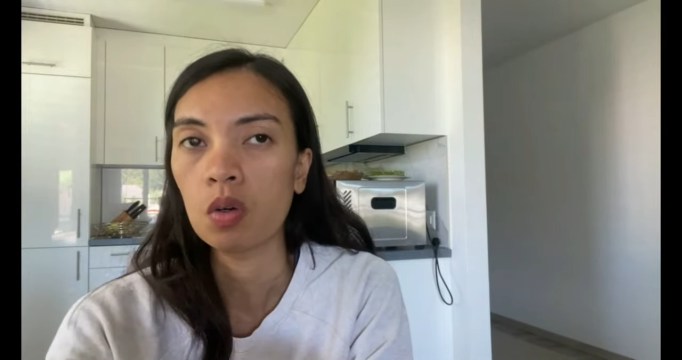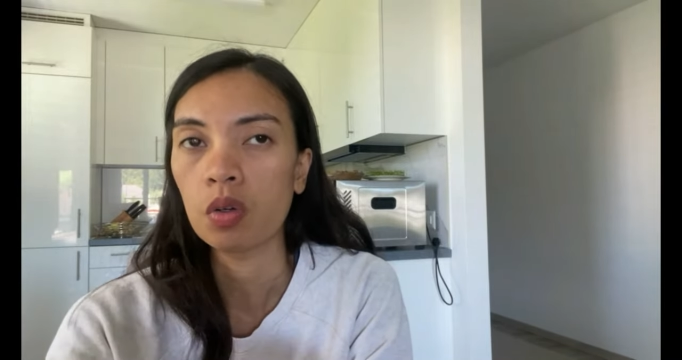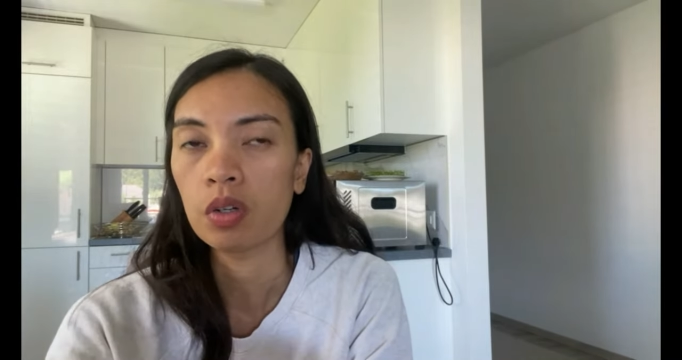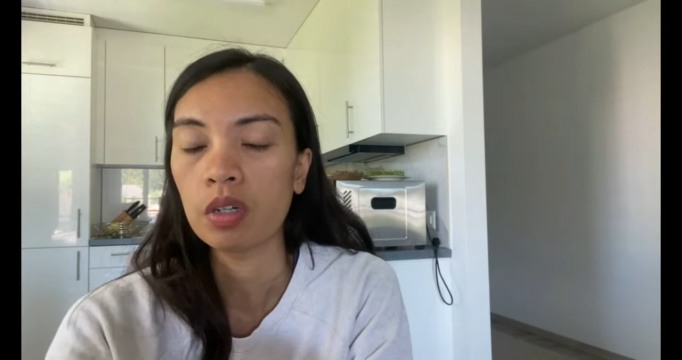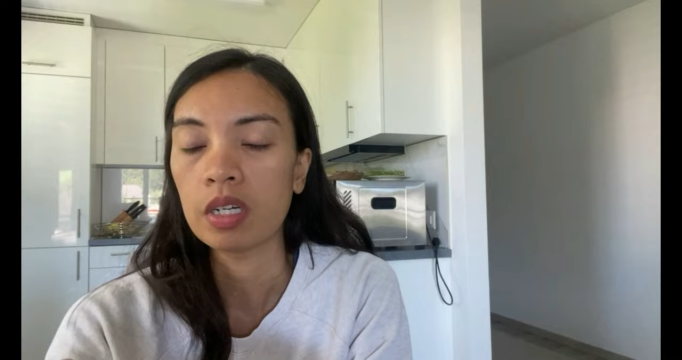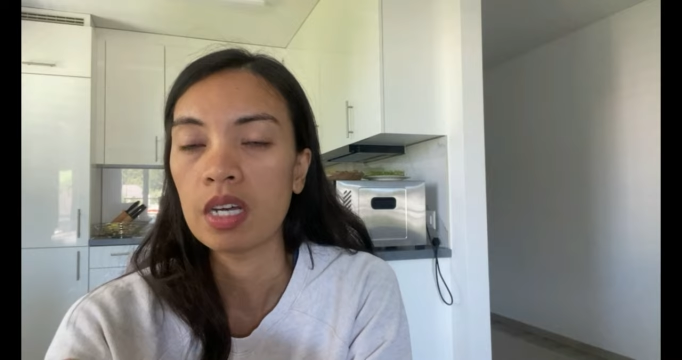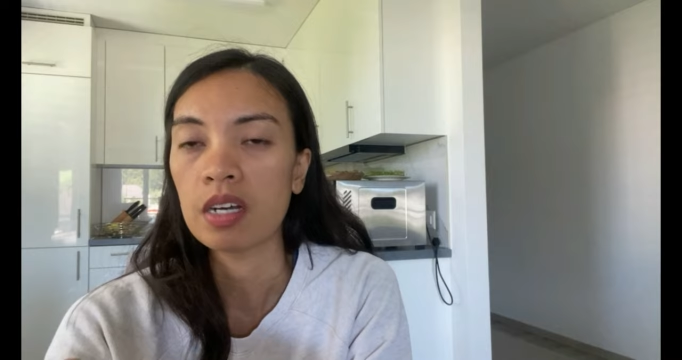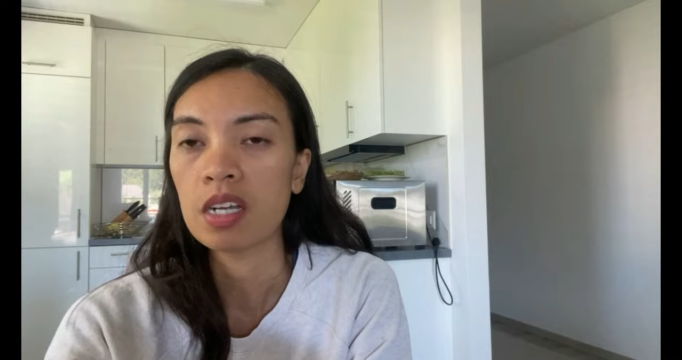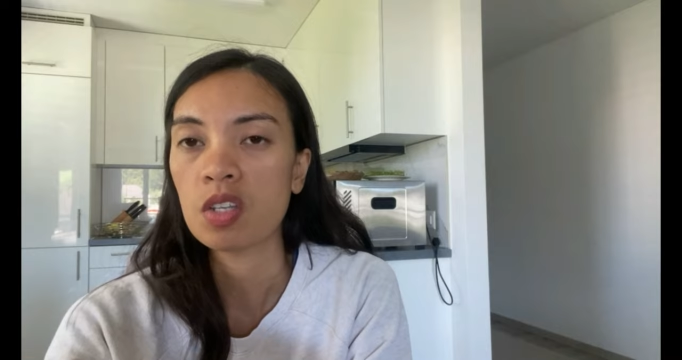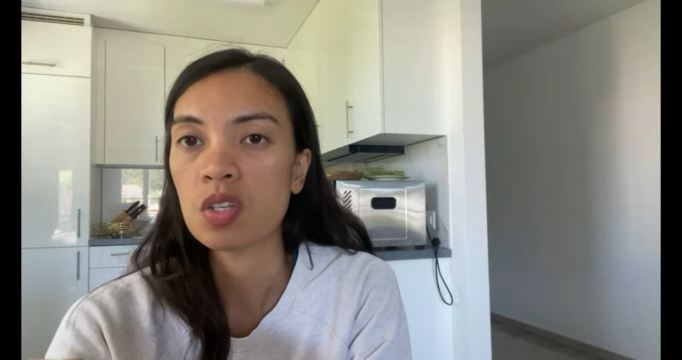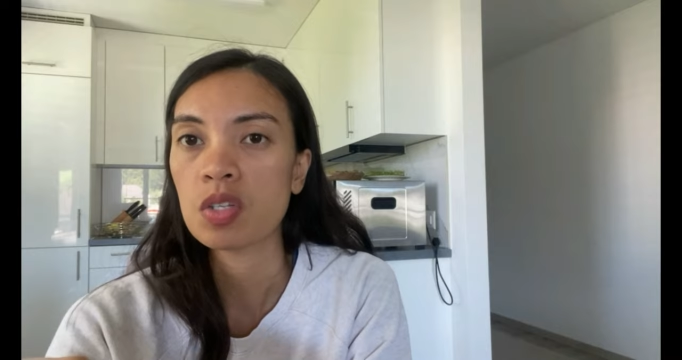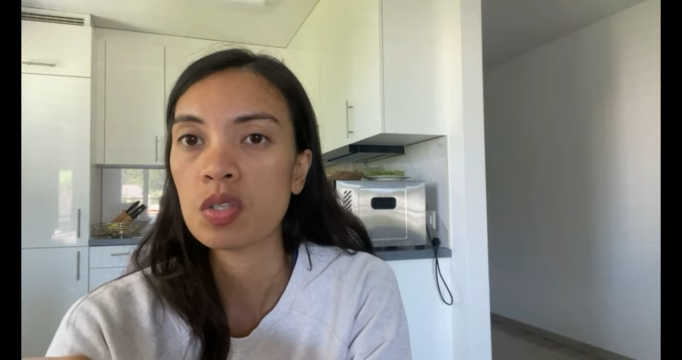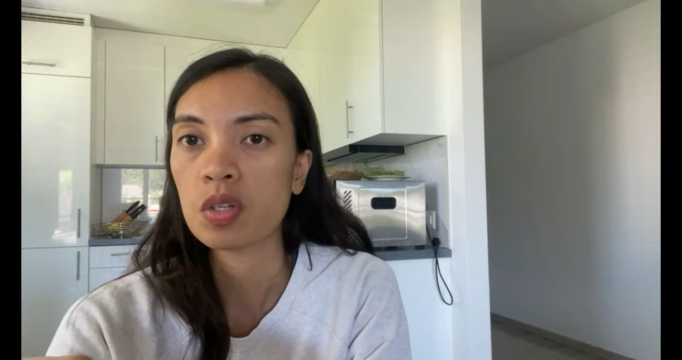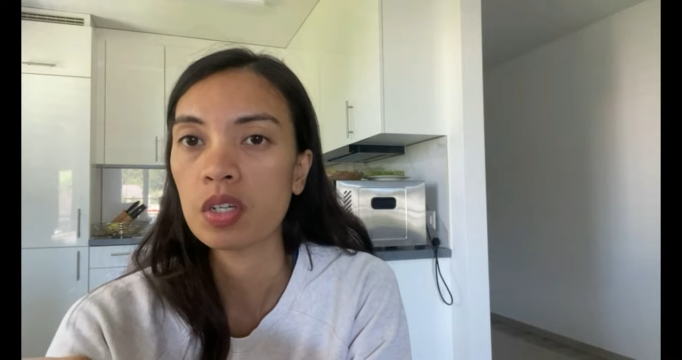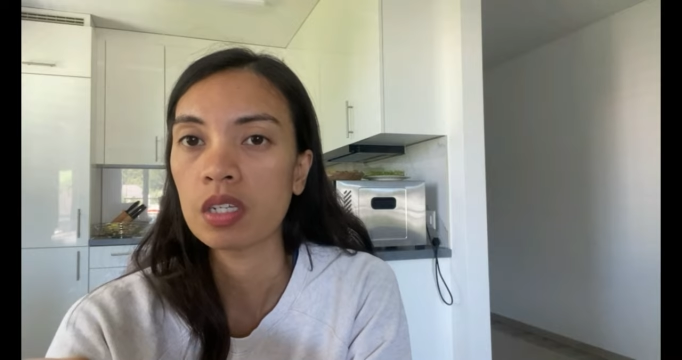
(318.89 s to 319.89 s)
kung
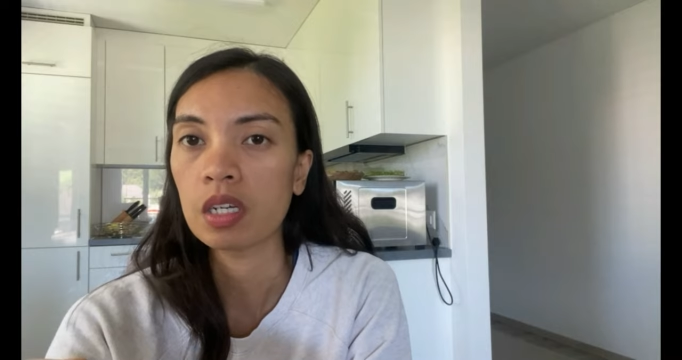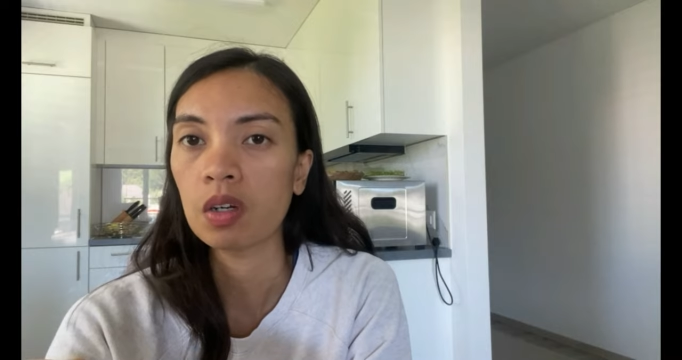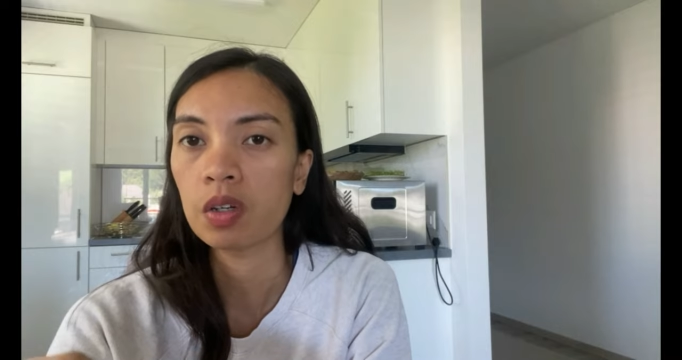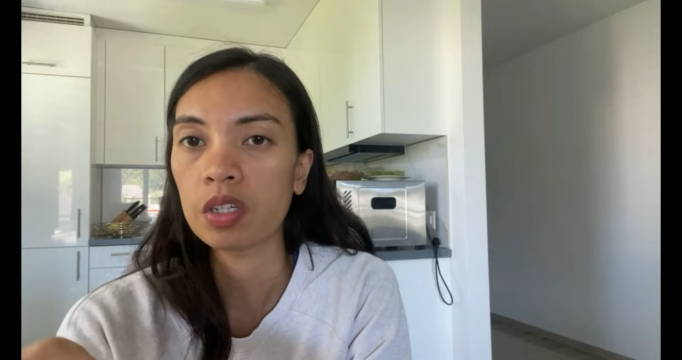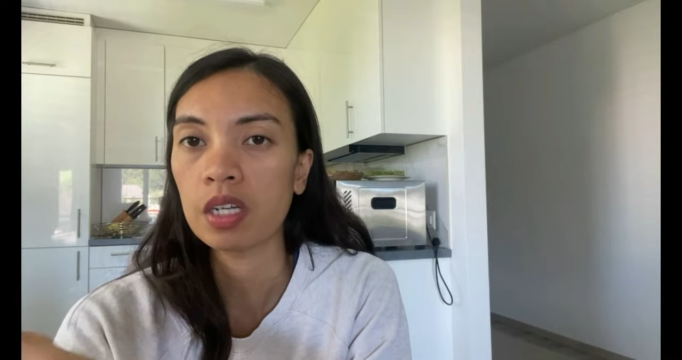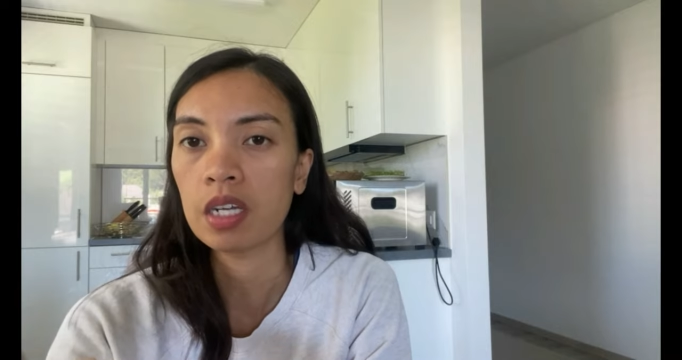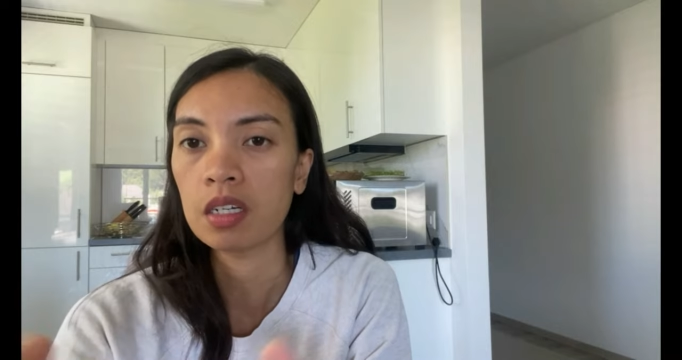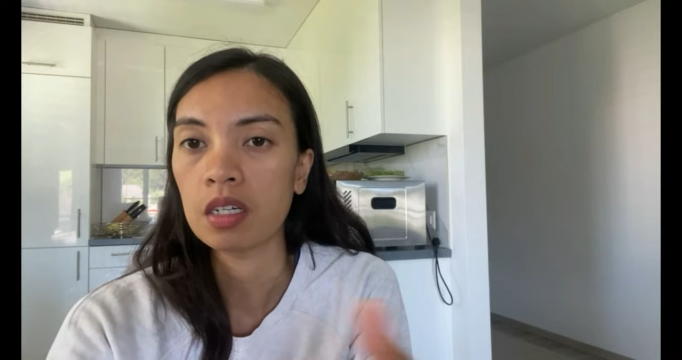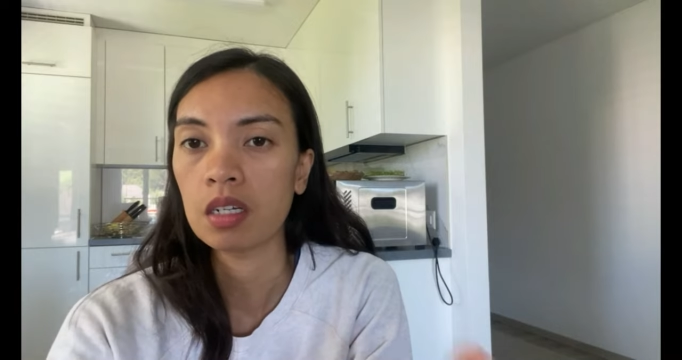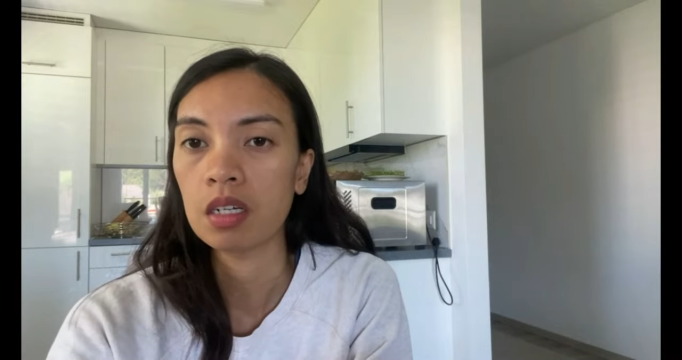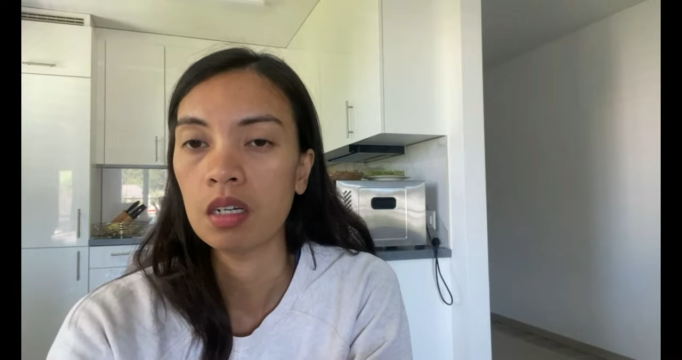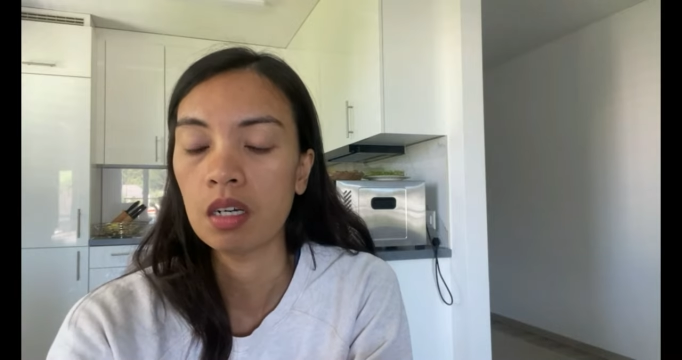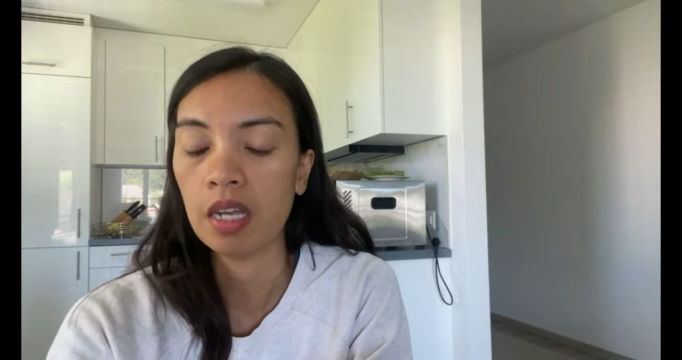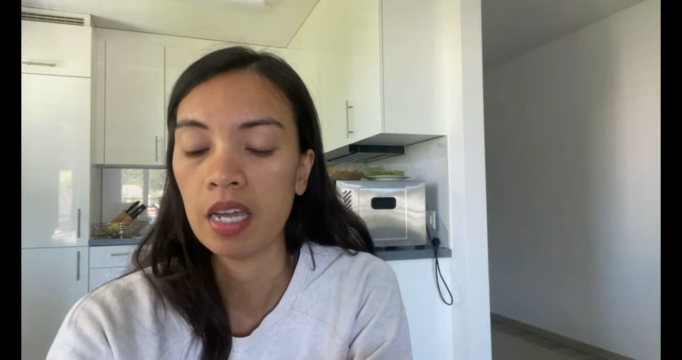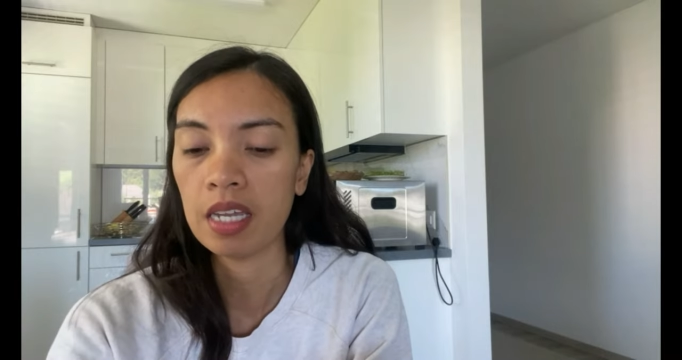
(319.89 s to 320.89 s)
na-registered na kayo in